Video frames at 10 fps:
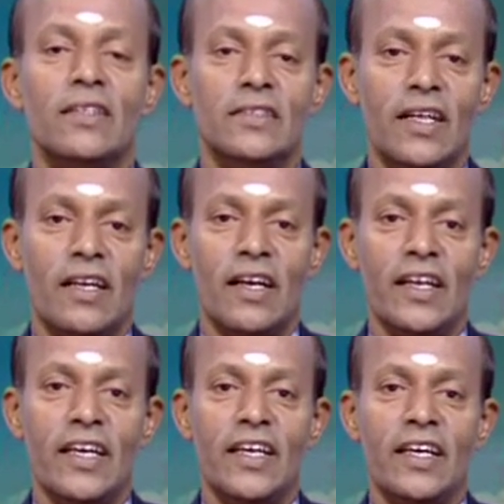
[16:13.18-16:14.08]

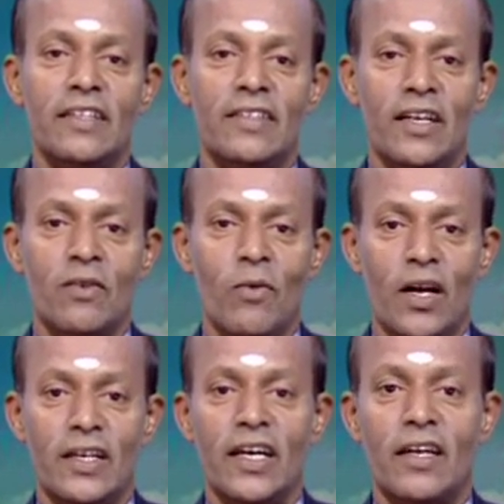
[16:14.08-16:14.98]
Generally, that
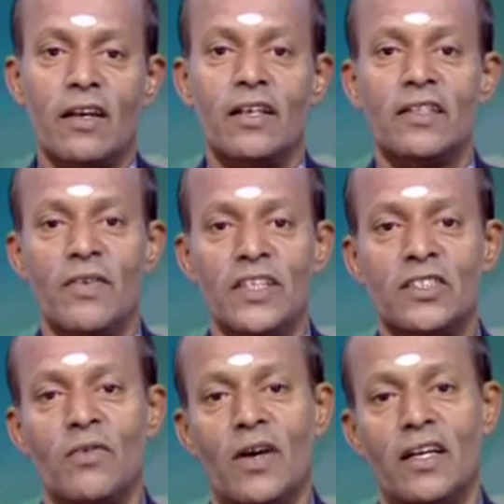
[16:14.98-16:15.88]
water, the
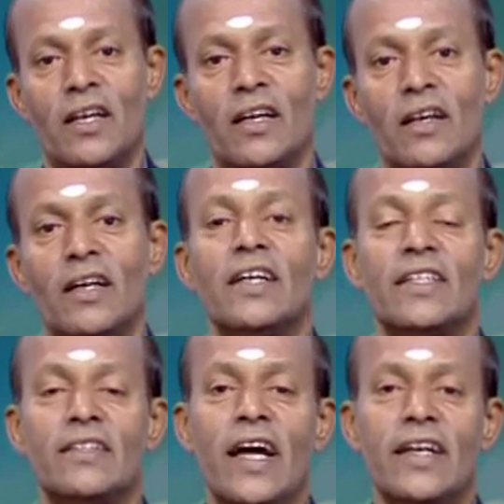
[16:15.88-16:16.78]
wastewater,
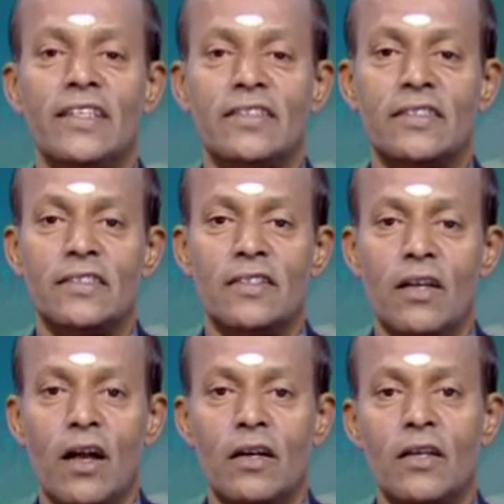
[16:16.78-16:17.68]
that is
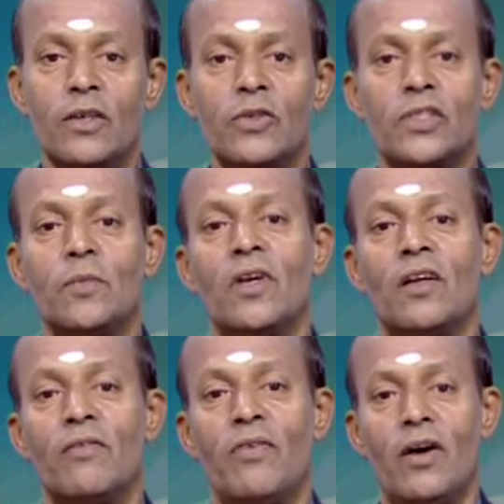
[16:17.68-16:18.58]
not
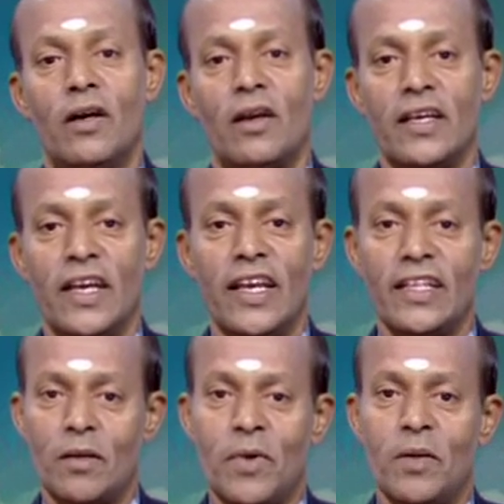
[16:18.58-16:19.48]
usable for any
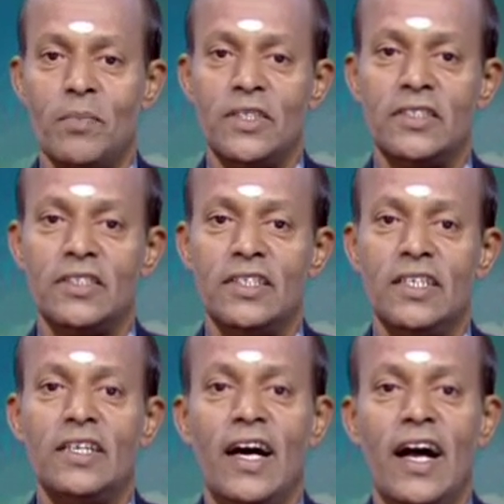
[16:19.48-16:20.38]
other purpose,
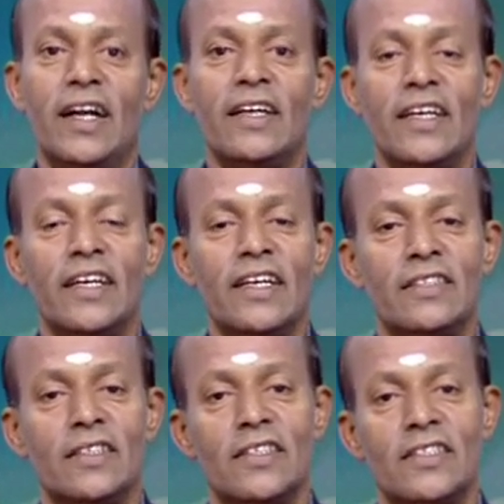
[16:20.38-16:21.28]
and it is
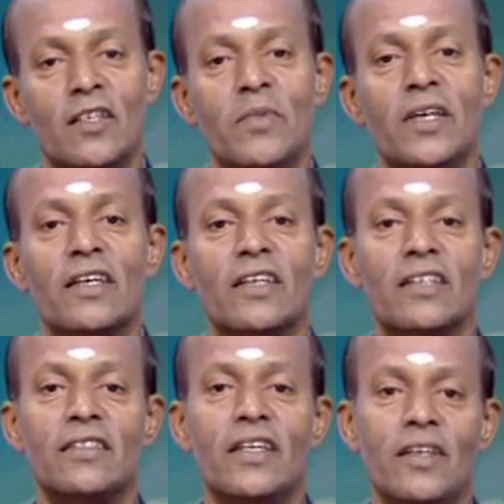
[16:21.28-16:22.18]
disturbing
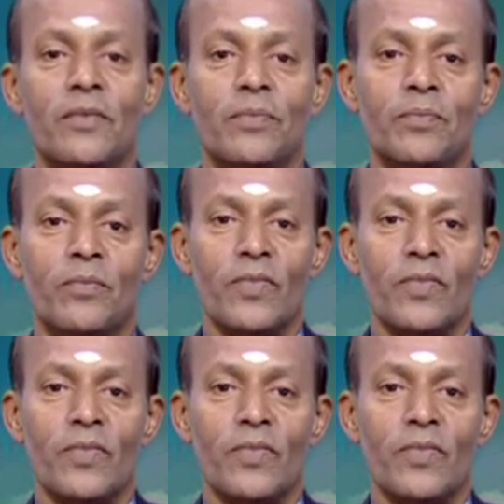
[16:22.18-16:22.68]
the